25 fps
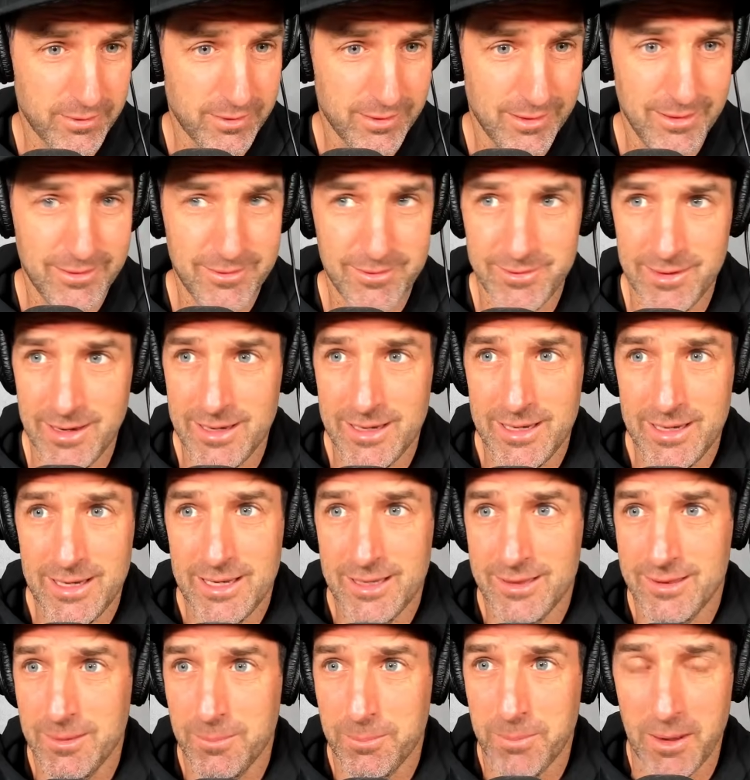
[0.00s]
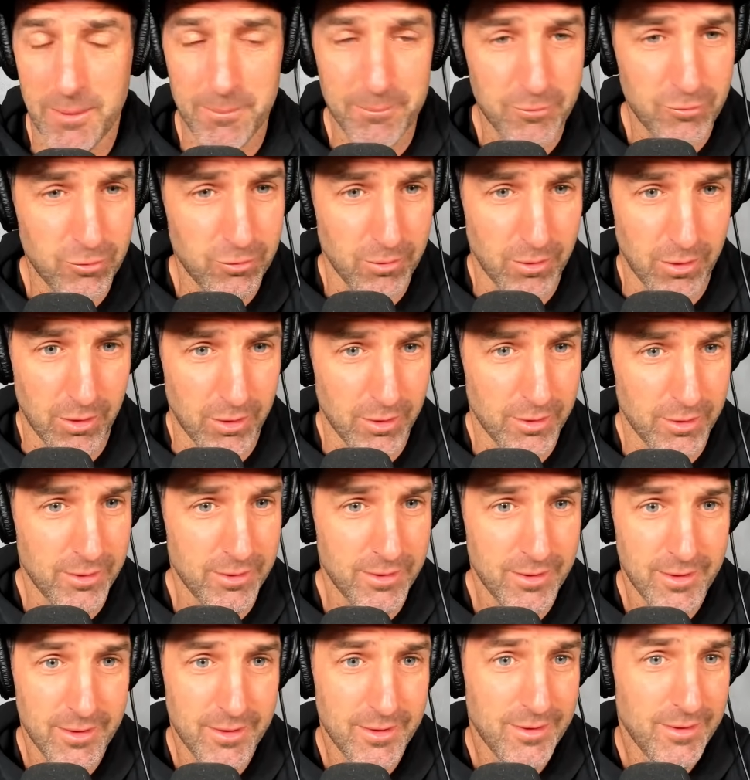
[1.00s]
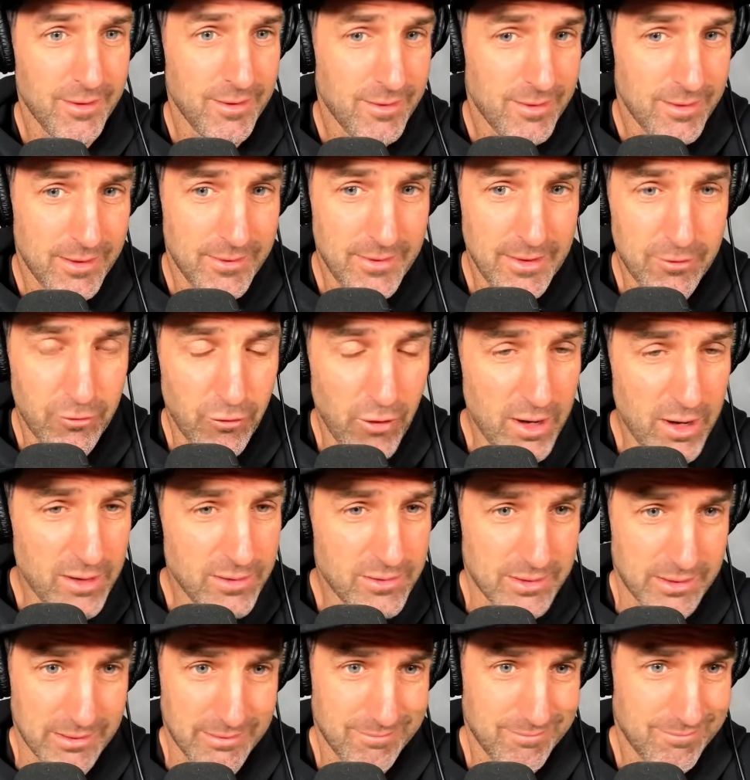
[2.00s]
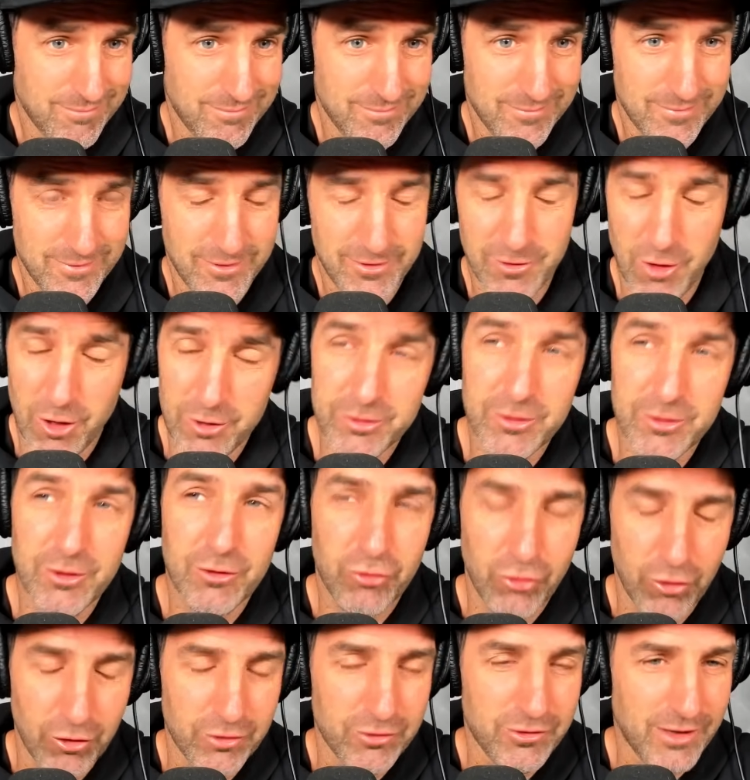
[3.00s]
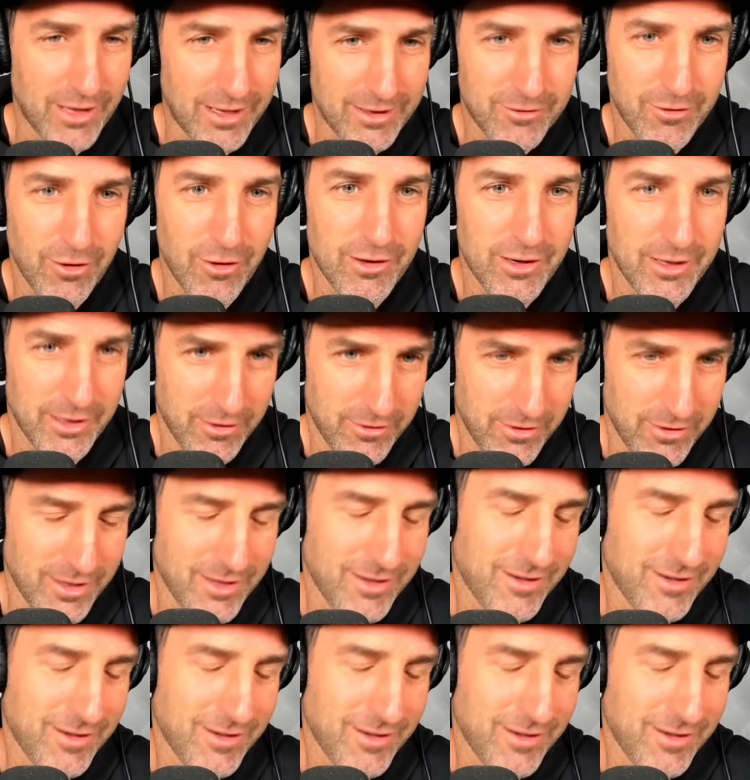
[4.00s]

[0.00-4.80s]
He said he hit the bump too hard, and that's racing. It's not the Jersey. I totally agree.